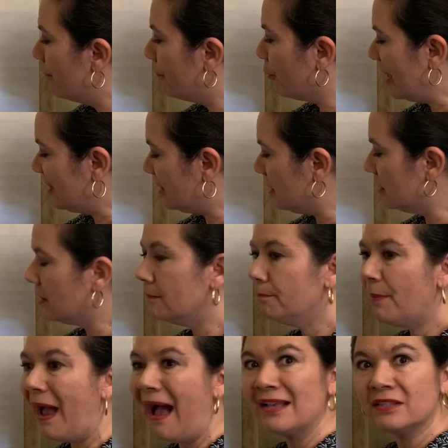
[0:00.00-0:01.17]
Present and
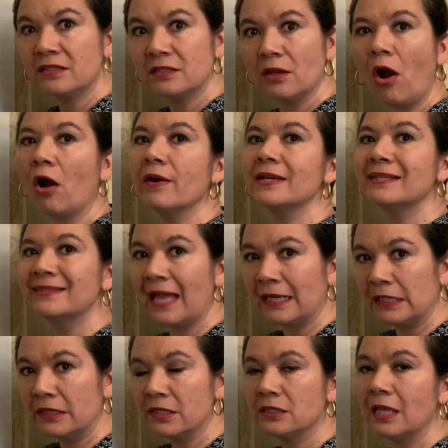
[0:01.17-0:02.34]
past are
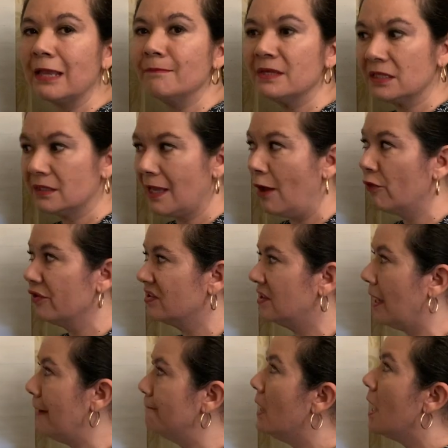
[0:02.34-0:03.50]
exactly the same and sound the
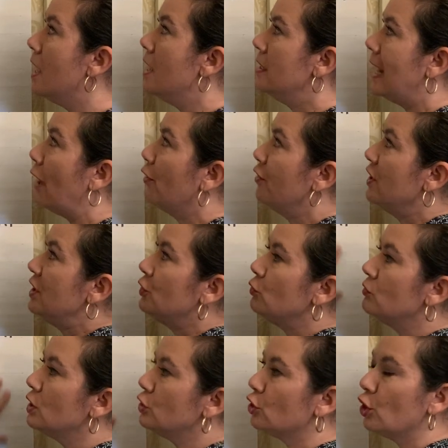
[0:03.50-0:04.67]
same. Now these you
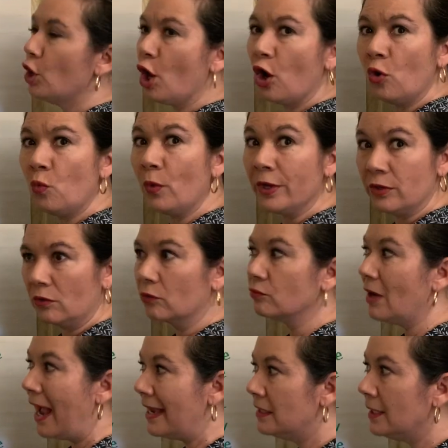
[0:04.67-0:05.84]
need to know when you're
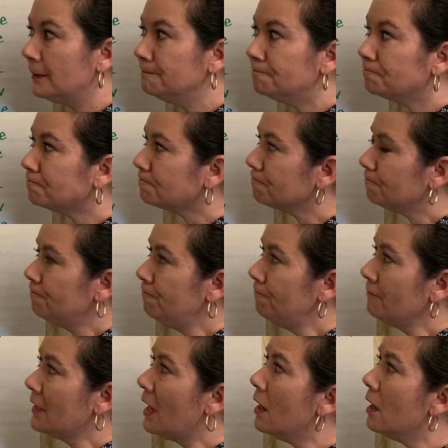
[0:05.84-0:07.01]
writing.
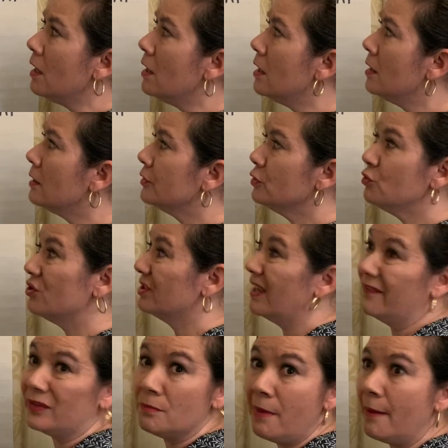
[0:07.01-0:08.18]
You just
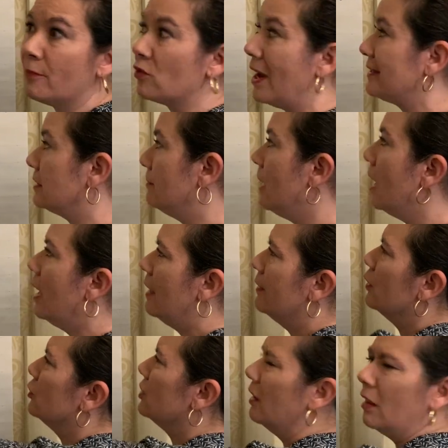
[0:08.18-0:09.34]
have to memorize them. And
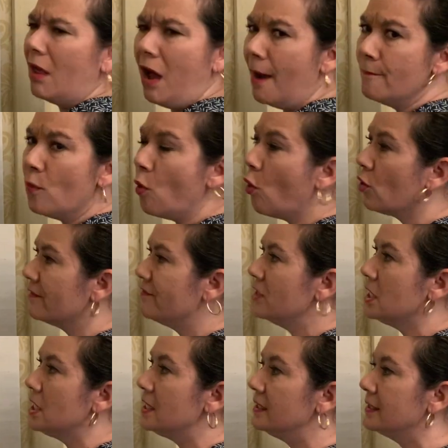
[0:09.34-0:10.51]
there's a lot more of
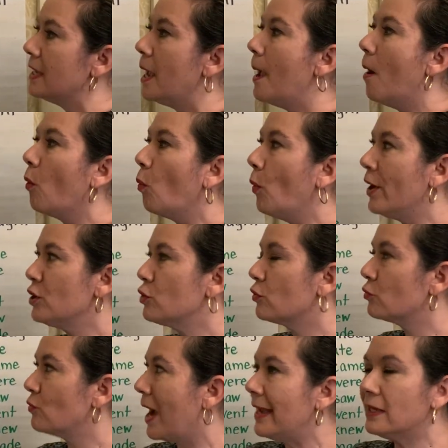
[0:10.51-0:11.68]
these. When you're
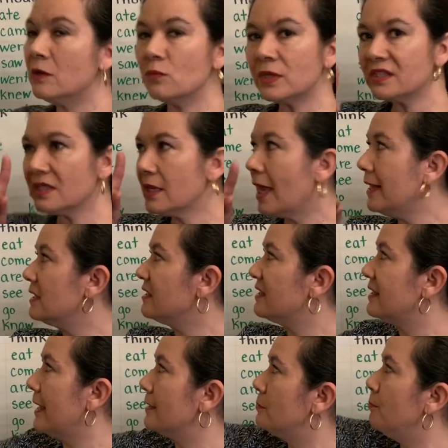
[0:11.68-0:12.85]
writing, once again, in
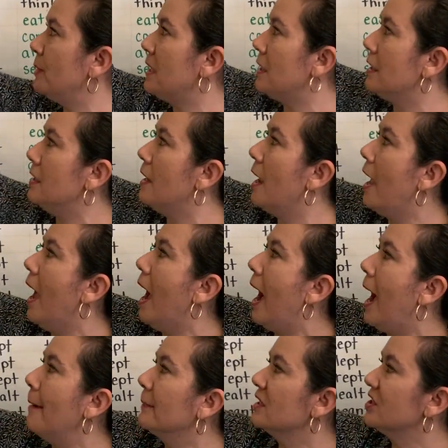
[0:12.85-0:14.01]
set B,
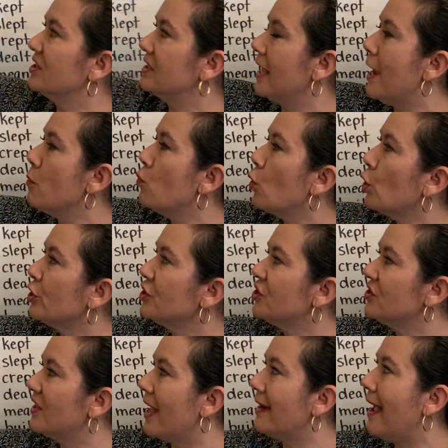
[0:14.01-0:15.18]
I'm going to say words
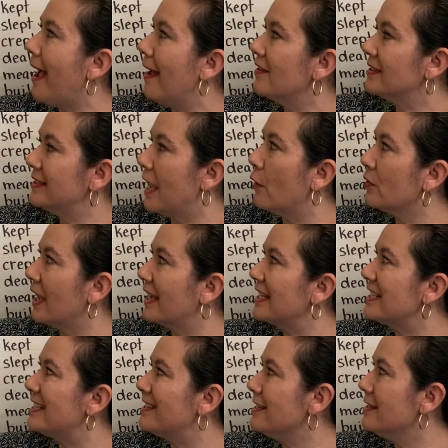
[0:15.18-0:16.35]
that sound like a
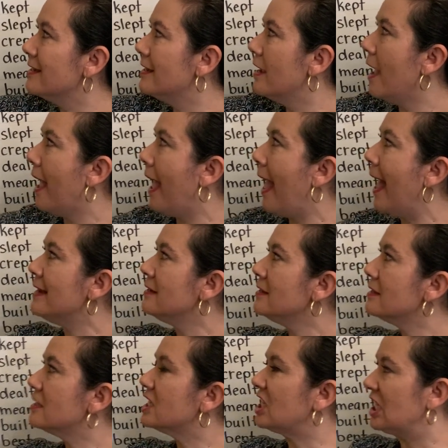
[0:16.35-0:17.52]
D and
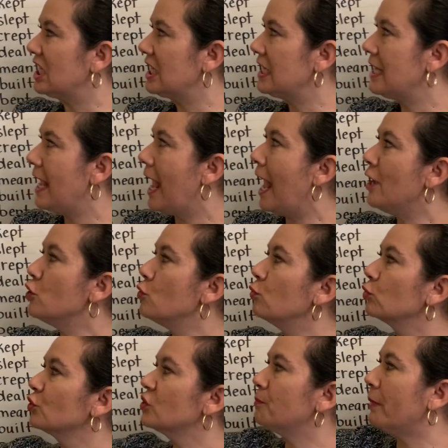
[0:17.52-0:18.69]
T, and you
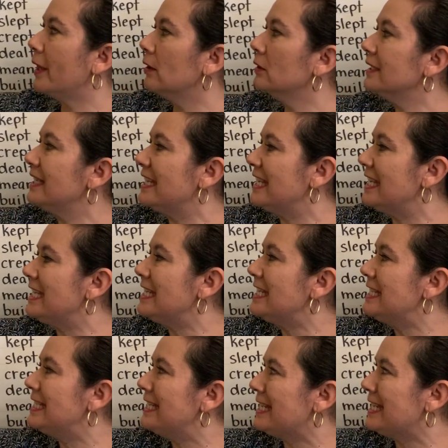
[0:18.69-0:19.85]
will spell
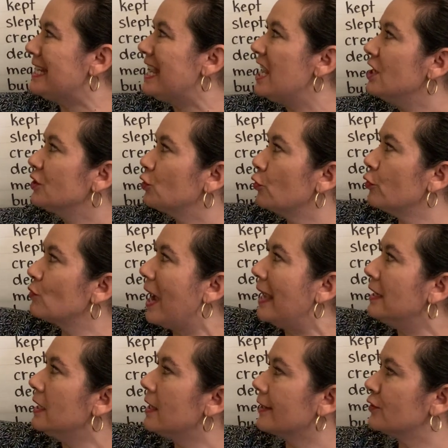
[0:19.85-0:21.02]
ED. So the
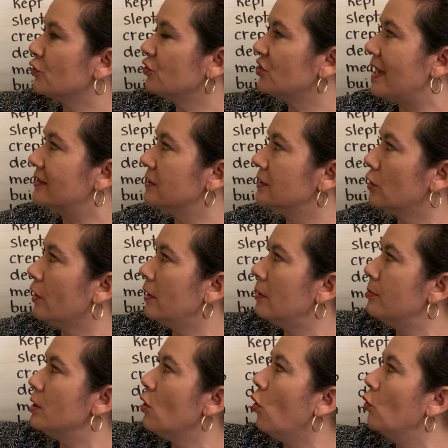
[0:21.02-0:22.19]
writing exercises are going to
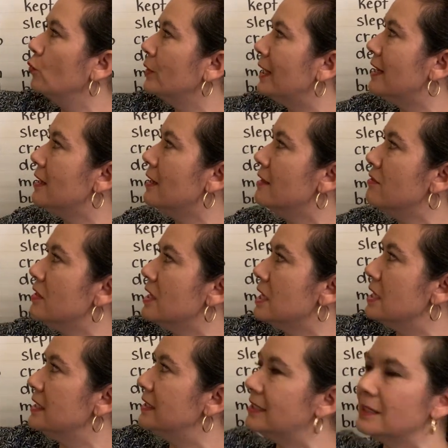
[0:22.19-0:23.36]
be only in
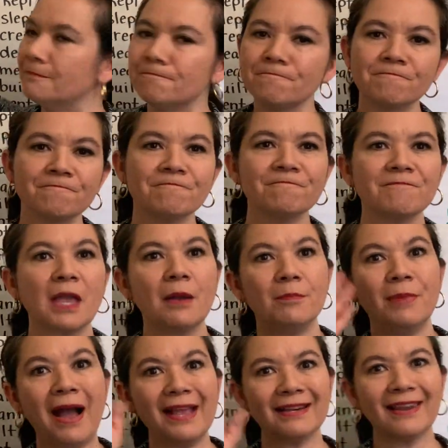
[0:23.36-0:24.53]
these.
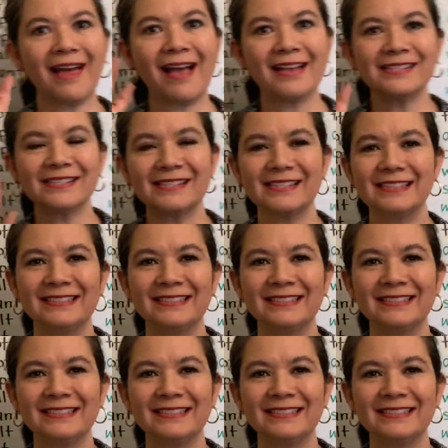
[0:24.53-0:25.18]
Bye, class.